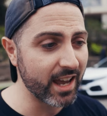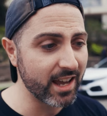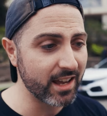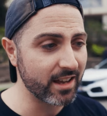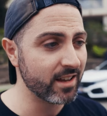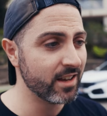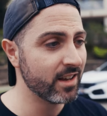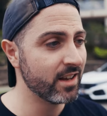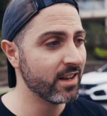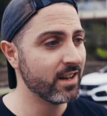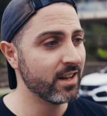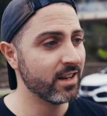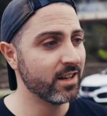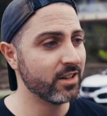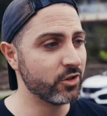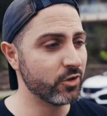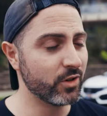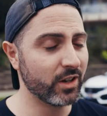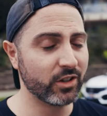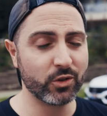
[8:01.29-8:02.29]
hey, do
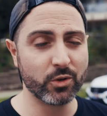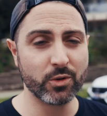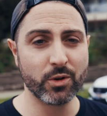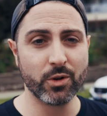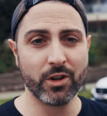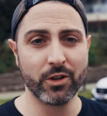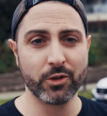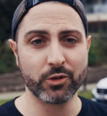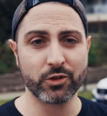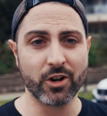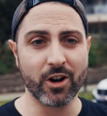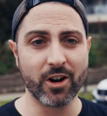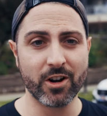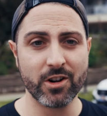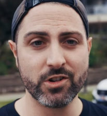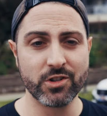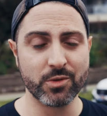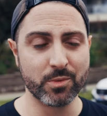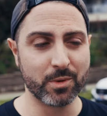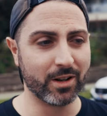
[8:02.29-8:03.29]
you guys own all those
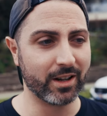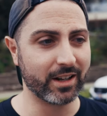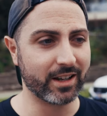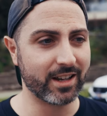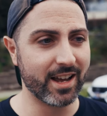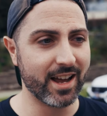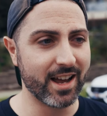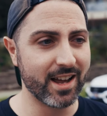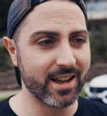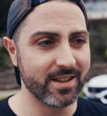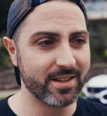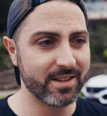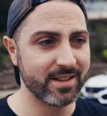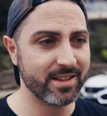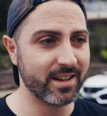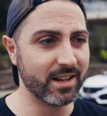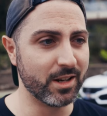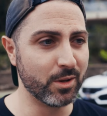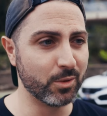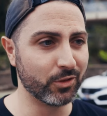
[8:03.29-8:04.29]
cars? And we were like, yeah.
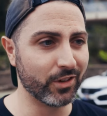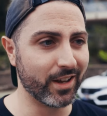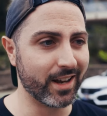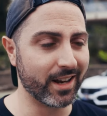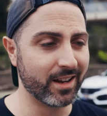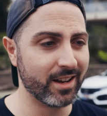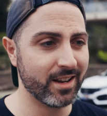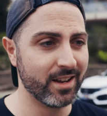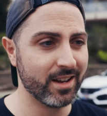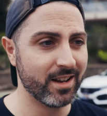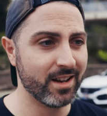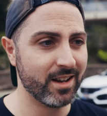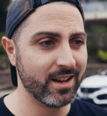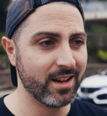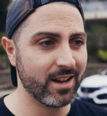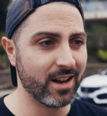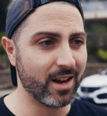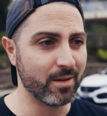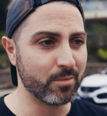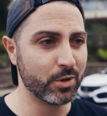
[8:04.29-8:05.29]
And he was like,
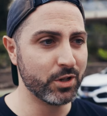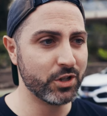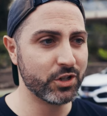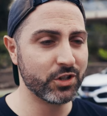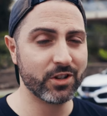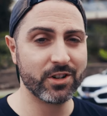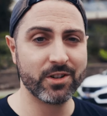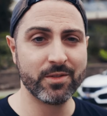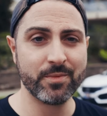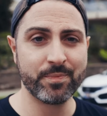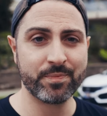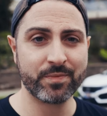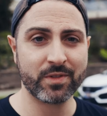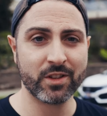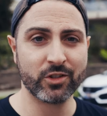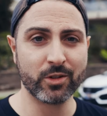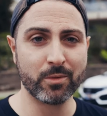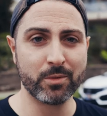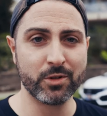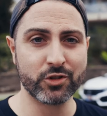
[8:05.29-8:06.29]
I'm pretty sure
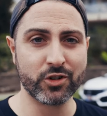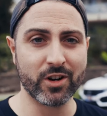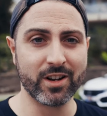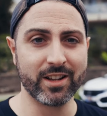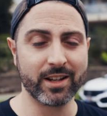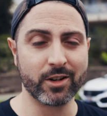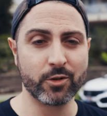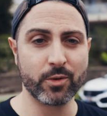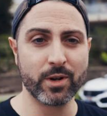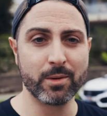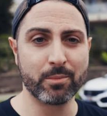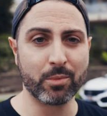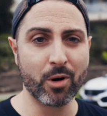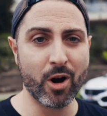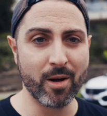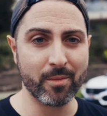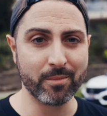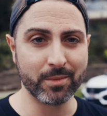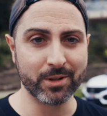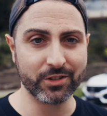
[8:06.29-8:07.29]
somebody's trying to like create a
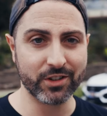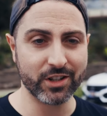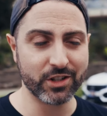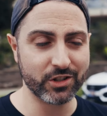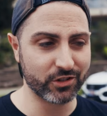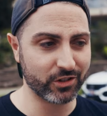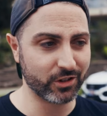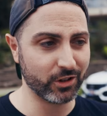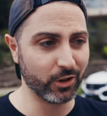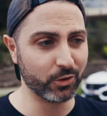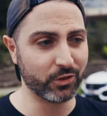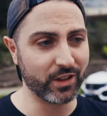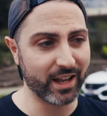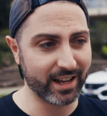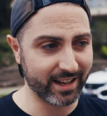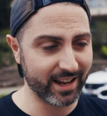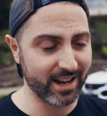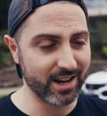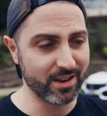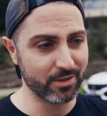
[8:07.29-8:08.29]
problem because they just closed
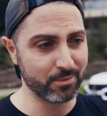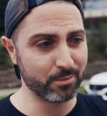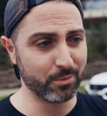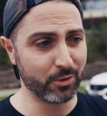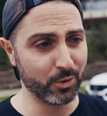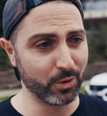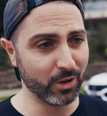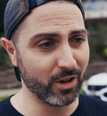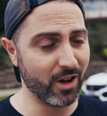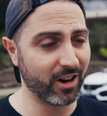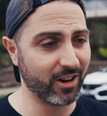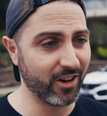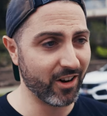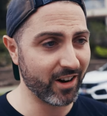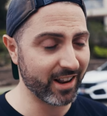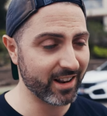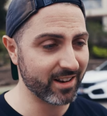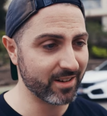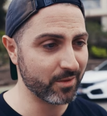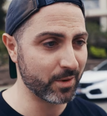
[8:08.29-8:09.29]
that gate and threw a lock
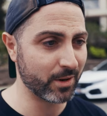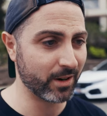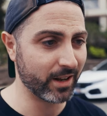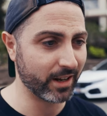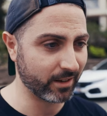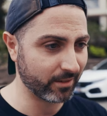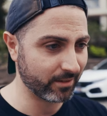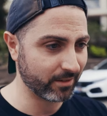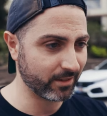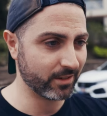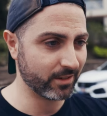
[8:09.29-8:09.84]
on it. And we were like,